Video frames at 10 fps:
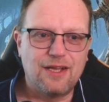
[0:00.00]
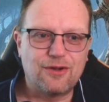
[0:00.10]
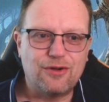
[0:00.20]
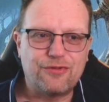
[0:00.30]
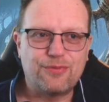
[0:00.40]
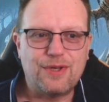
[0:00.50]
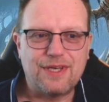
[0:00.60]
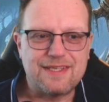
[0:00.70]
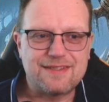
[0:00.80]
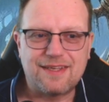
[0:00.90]
Costs
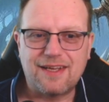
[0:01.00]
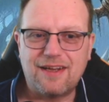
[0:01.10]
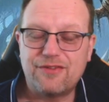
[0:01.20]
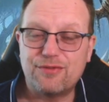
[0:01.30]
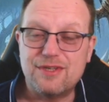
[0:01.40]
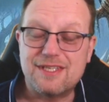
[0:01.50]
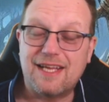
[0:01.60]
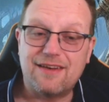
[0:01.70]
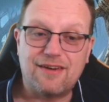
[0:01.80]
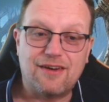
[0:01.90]
1 less to cast for each
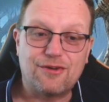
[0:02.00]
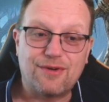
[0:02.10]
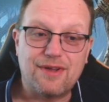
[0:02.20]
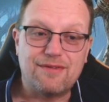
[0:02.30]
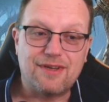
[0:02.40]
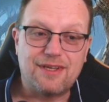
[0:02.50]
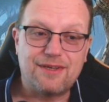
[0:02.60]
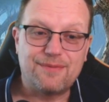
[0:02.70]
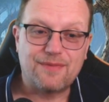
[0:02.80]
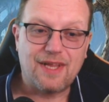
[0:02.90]
land in our
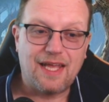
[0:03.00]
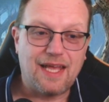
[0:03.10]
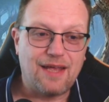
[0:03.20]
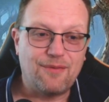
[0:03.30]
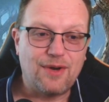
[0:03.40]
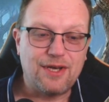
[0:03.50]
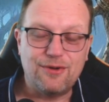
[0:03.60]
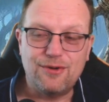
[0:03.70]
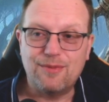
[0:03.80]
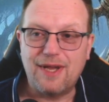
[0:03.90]
graveyard and when
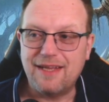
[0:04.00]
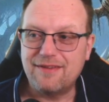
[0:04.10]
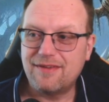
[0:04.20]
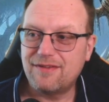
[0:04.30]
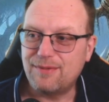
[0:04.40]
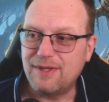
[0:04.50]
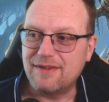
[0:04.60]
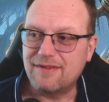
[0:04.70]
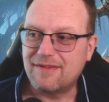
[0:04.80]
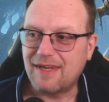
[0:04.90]
Yuma enters, we
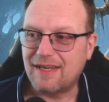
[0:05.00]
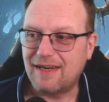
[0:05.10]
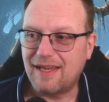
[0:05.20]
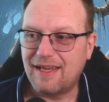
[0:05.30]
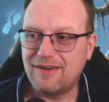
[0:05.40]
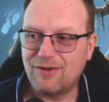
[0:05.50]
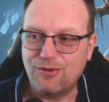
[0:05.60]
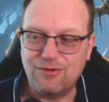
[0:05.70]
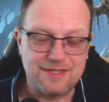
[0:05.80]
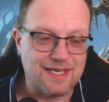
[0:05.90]
can sack a land
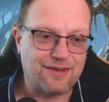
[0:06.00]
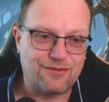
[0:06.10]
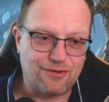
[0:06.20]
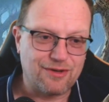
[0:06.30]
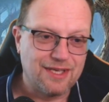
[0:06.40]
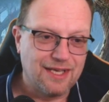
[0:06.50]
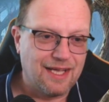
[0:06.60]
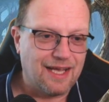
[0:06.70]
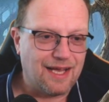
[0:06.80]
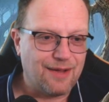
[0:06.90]
or attack. Sorry,
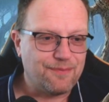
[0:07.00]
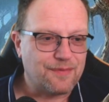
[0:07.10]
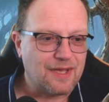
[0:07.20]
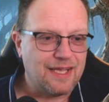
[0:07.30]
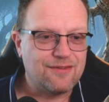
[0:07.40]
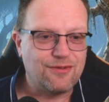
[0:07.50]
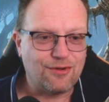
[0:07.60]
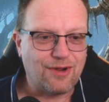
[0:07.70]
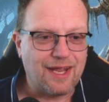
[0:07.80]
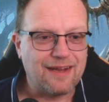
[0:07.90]
um, enters
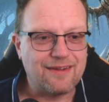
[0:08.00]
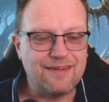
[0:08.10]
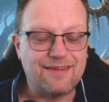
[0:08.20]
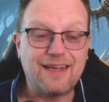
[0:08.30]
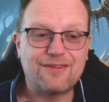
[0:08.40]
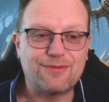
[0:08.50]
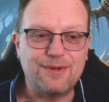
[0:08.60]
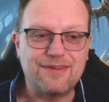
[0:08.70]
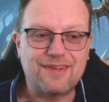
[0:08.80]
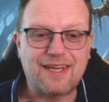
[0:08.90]
or attacks,
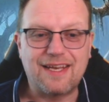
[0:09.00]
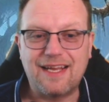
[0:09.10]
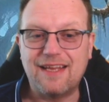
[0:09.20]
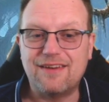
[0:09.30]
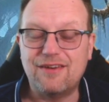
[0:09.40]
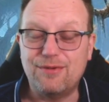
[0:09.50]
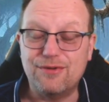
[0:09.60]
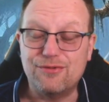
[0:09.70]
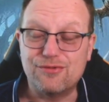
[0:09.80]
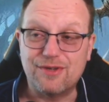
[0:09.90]
we can sack a land if we
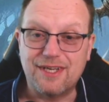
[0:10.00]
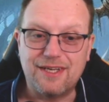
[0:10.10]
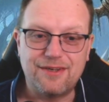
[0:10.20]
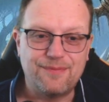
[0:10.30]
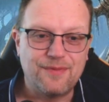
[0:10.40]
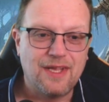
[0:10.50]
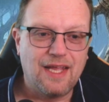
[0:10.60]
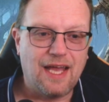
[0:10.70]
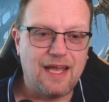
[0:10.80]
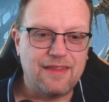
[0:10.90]
do draw a card,
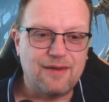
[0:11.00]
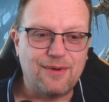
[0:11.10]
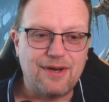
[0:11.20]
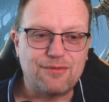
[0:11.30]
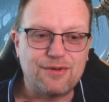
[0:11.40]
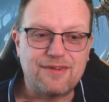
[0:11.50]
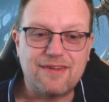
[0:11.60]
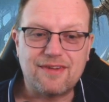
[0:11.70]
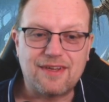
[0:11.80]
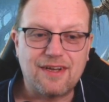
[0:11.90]
and then whenever a
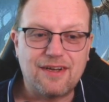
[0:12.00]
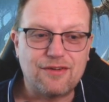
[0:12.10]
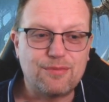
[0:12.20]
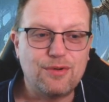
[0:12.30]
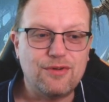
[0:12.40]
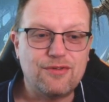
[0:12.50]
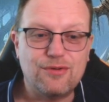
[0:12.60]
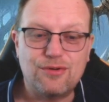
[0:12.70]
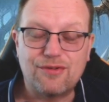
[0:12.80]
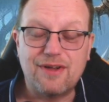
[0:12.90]
desert card is put
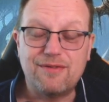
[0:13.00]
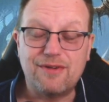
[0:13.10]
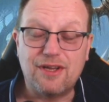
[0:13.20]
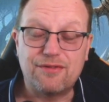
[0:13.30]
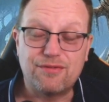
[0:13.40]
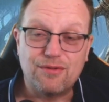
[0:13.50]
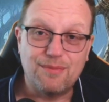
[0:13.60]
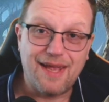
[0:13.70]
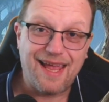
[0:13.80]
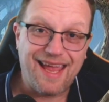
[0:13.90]
into your graveyard
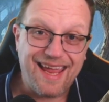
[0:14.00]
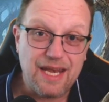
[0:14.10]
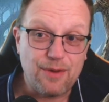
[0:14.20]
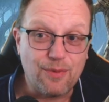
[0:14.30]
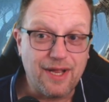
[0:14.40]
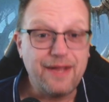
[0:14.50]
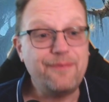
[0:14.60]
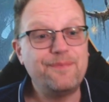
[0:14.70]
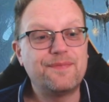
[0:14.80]
from anywhere,